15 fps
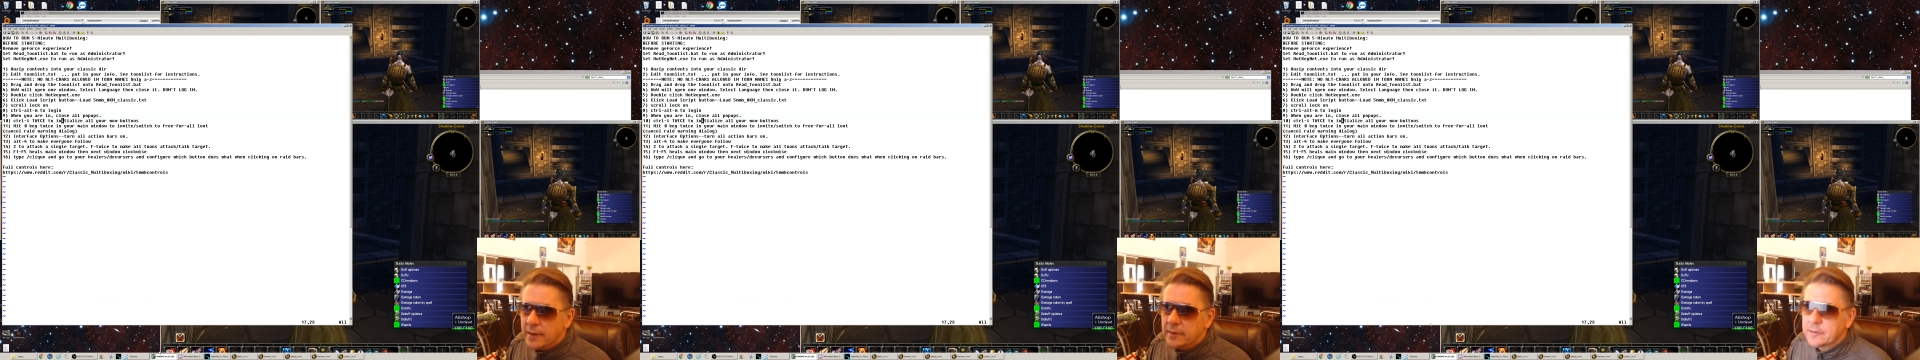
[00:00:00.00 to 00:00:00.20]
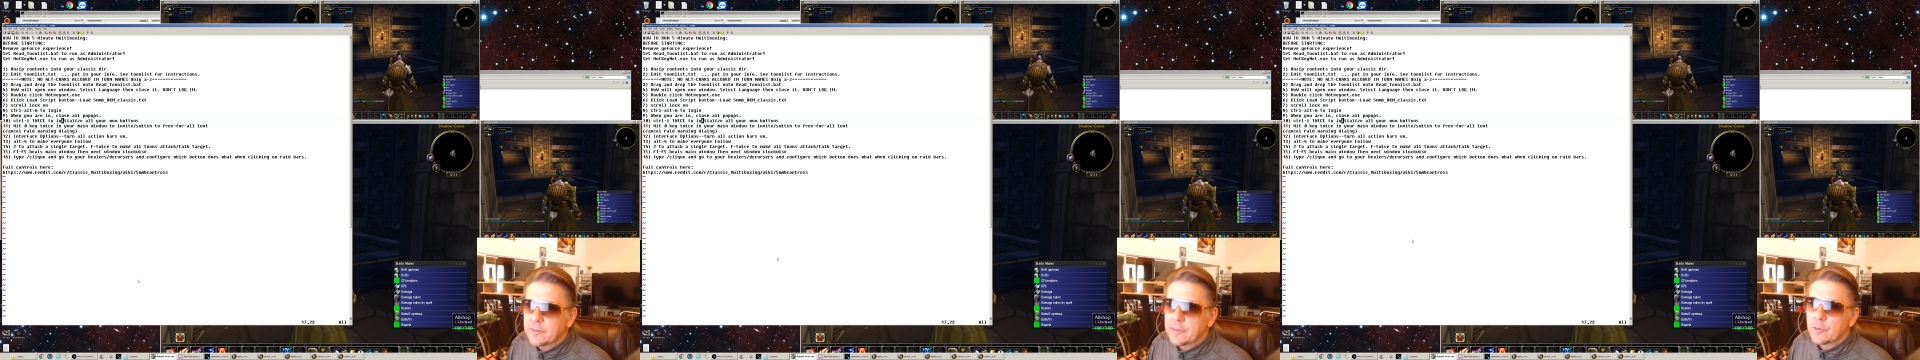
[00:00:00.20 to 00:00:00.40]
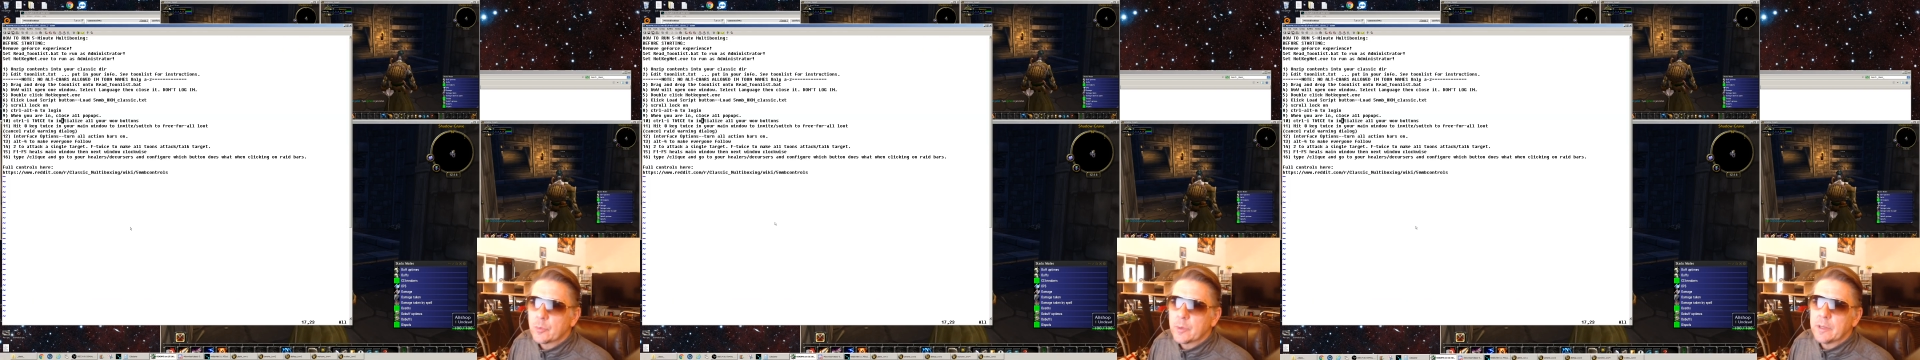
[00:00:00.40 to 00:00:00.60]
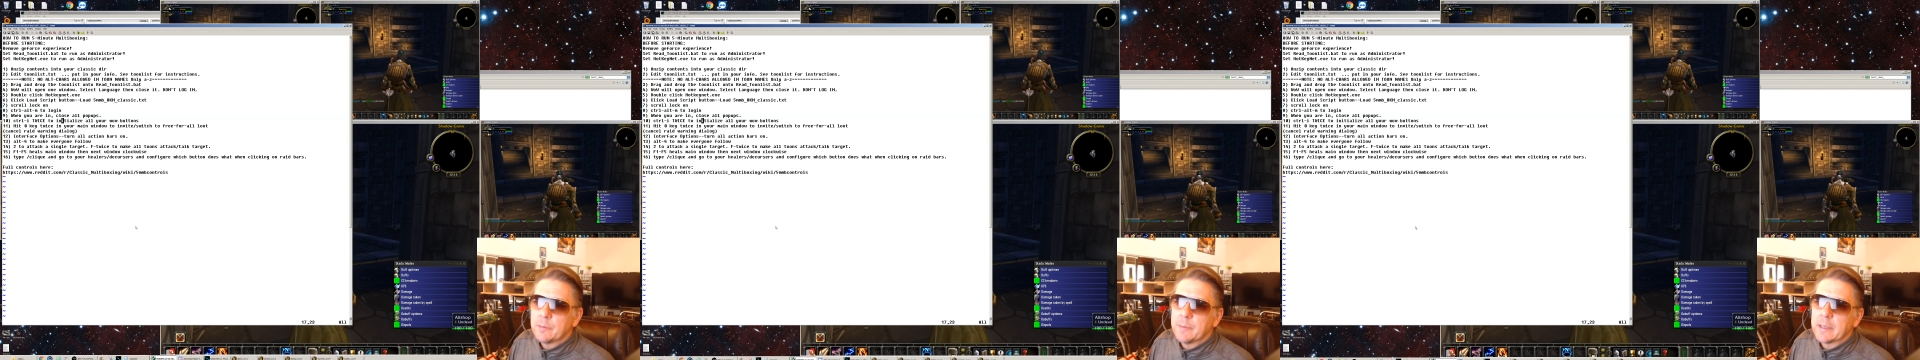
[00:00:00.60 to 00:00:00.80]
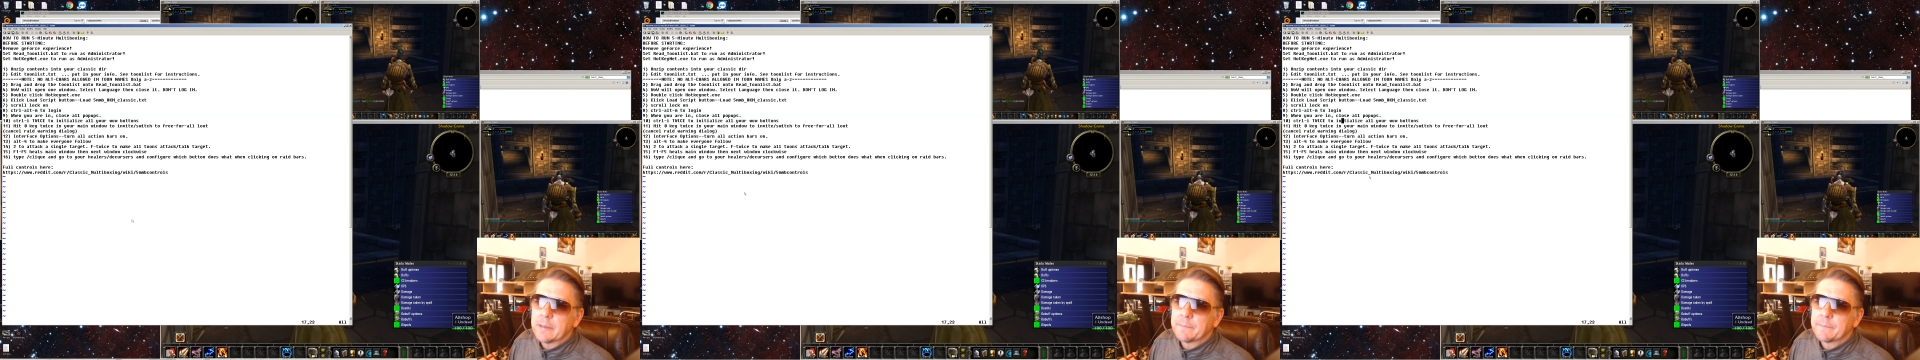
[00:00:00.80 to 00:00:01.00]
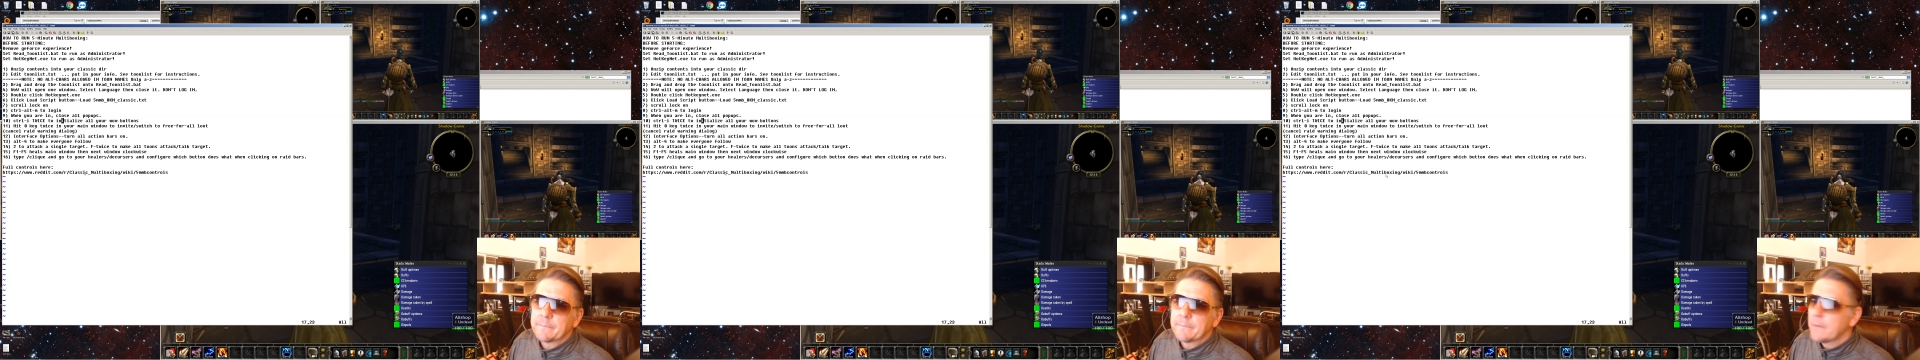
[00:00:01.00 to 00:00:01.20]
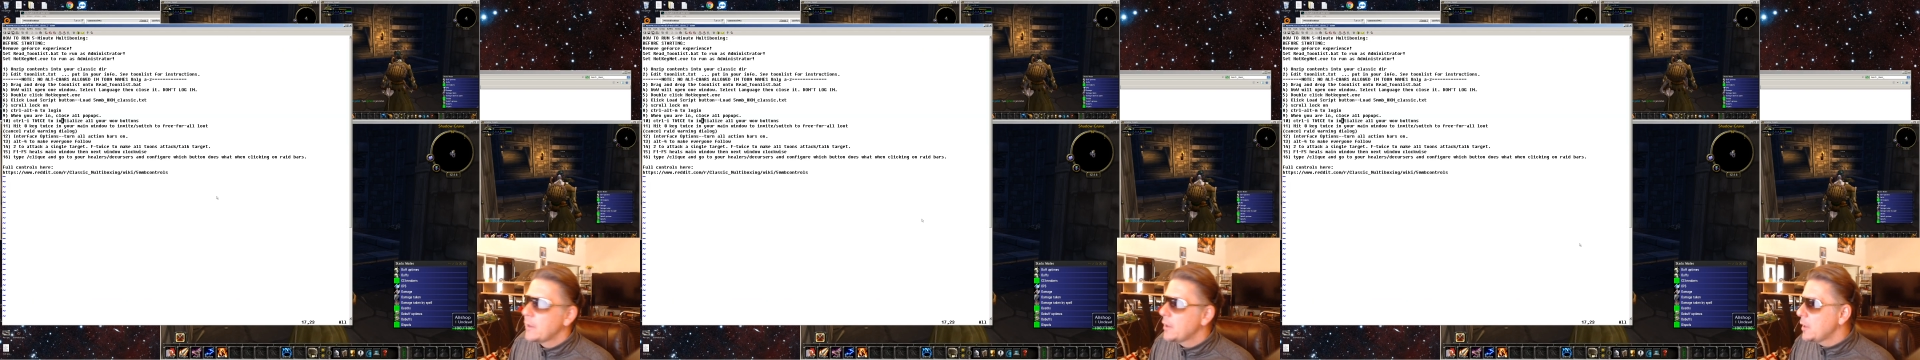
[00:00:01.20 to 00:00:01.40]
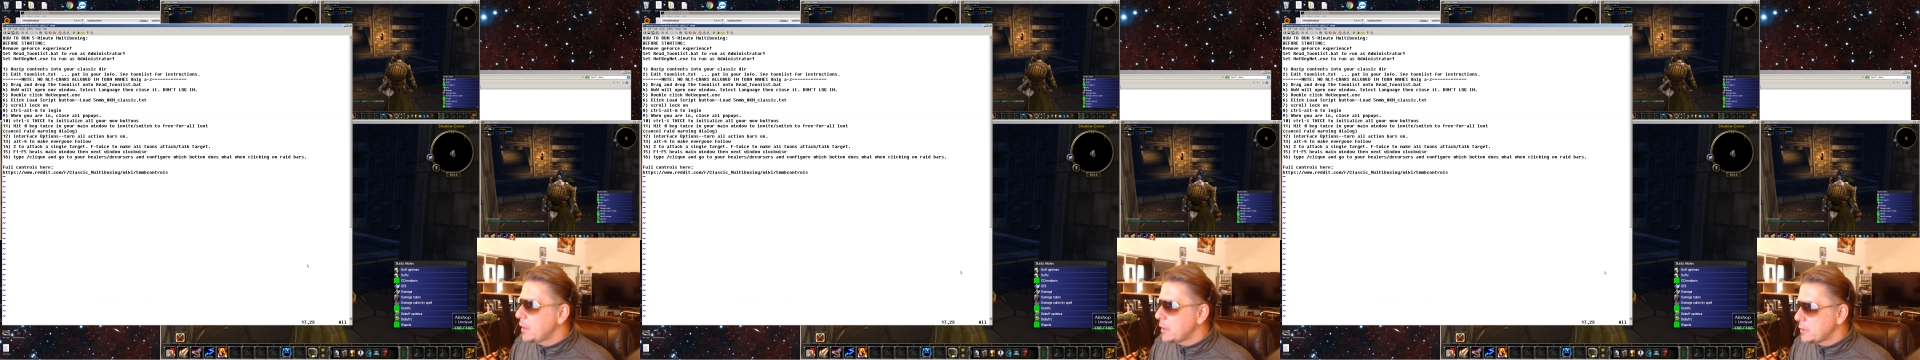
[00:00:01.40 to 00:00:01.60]
next in the README?
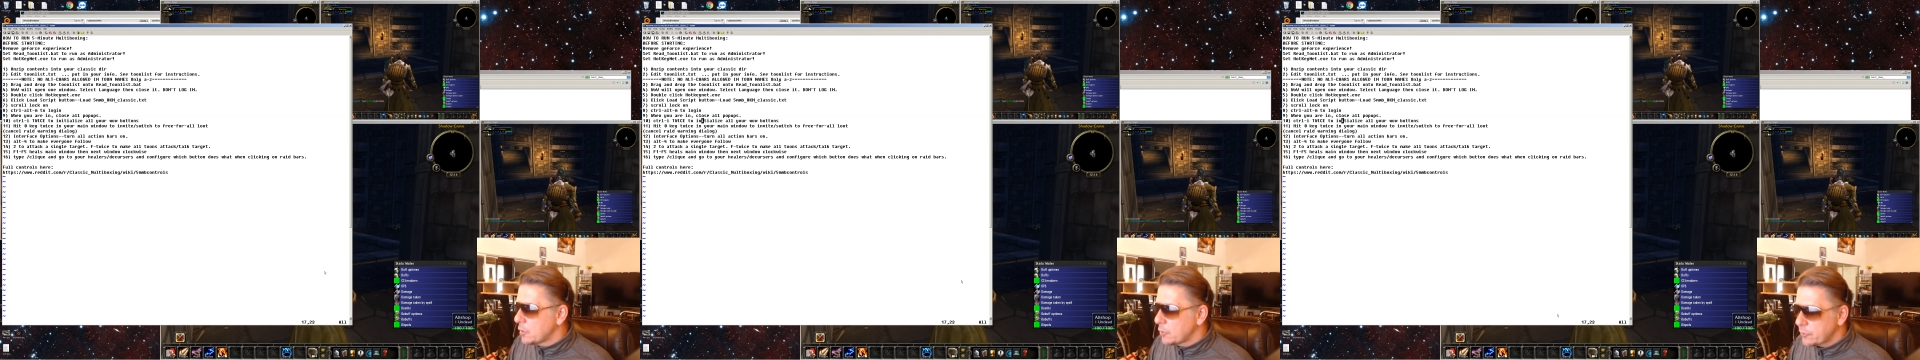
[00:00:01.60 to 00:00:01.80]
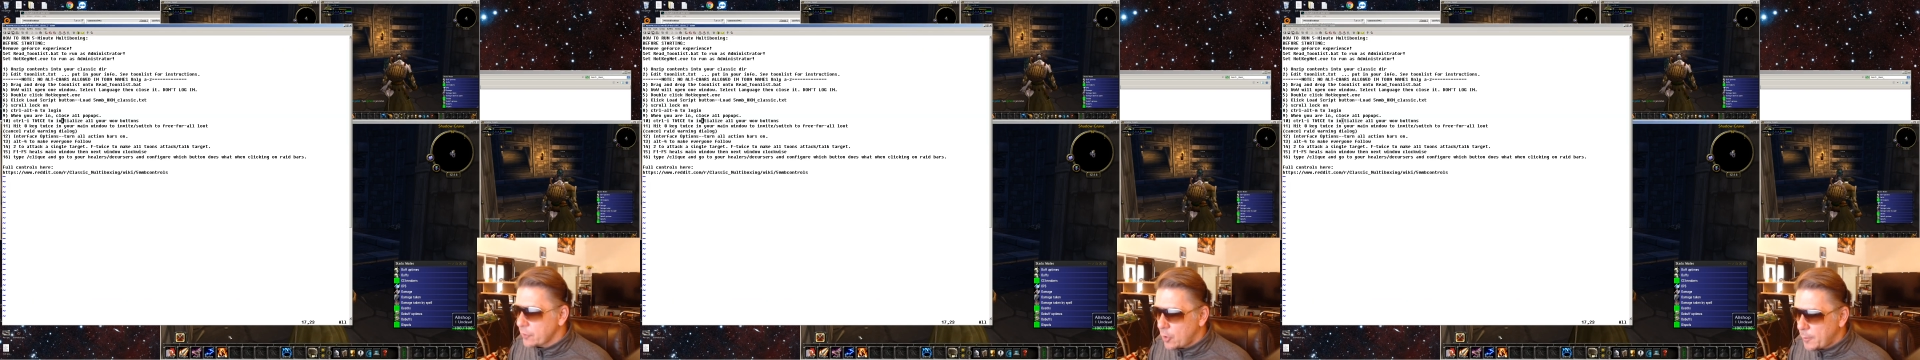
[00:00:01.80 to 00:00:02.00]
Notice